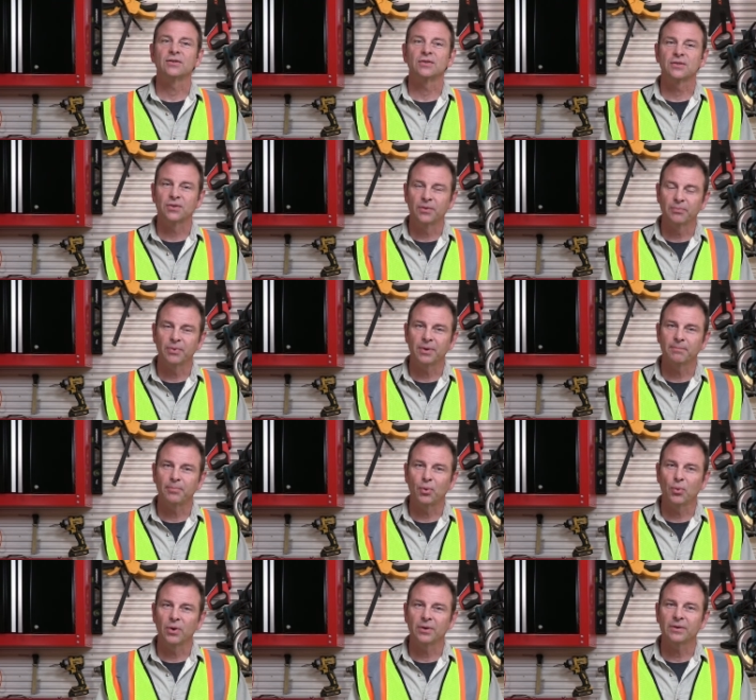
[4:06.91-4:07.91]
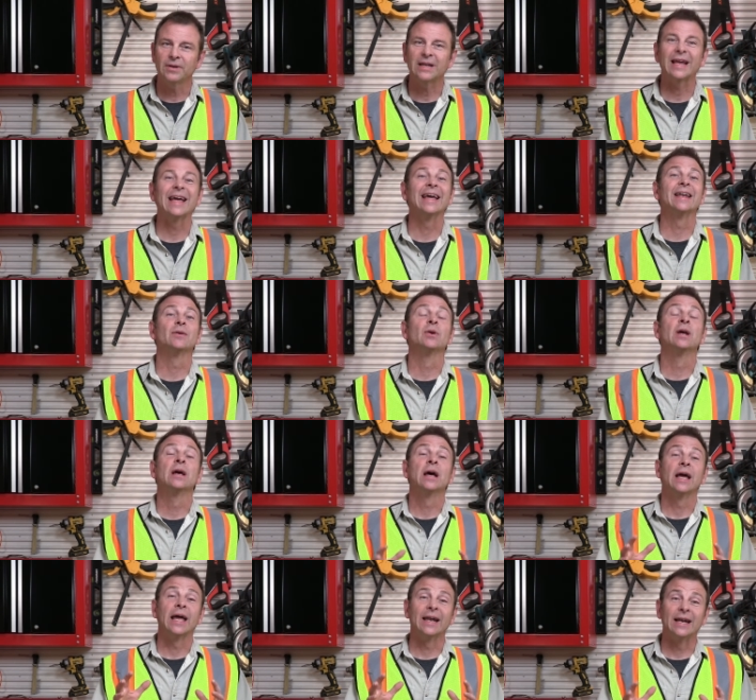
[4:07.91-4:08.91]
are super important, and
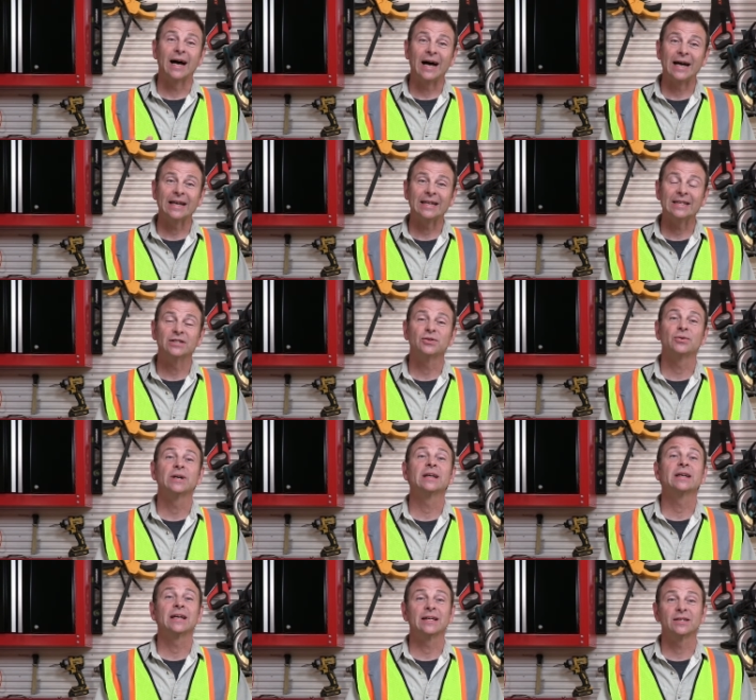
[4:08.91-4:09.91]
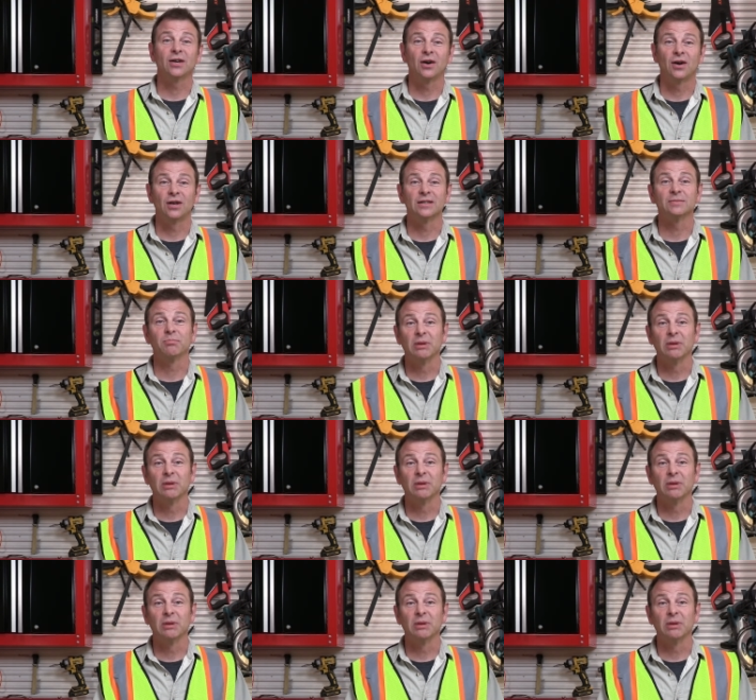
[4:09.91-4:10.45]
an eye injury can cause